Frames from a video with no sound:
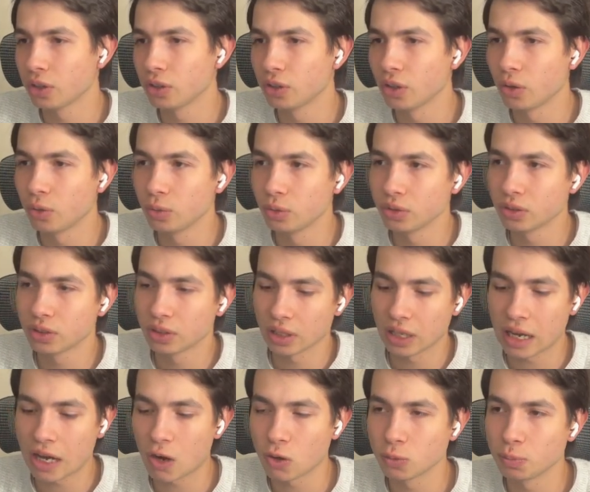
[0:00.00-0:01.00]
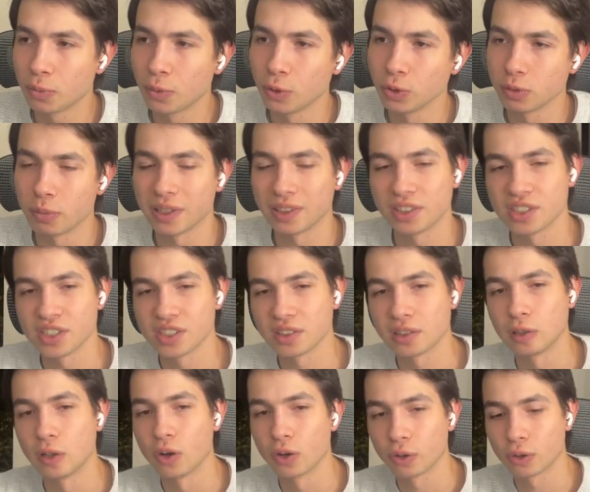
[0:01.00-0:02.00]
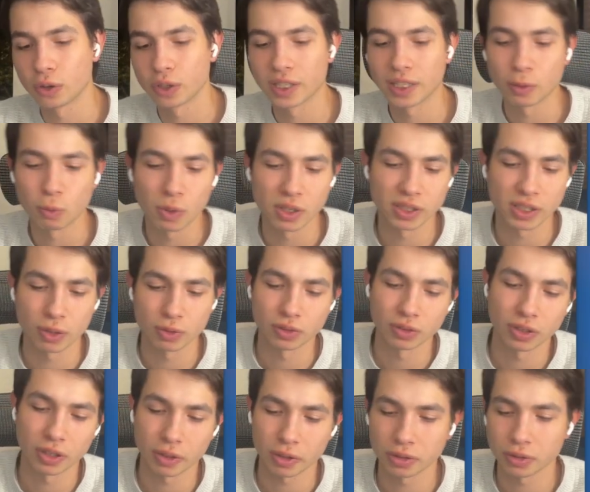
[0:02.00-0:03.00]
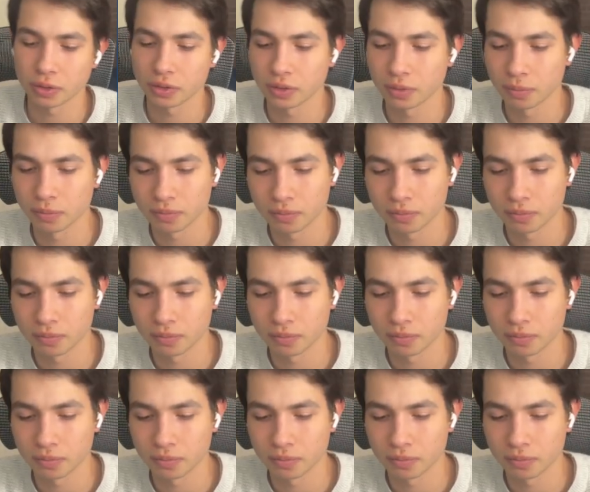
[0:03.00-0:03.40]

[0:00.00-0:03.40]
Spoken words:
don't output messages longer than 1000 characters.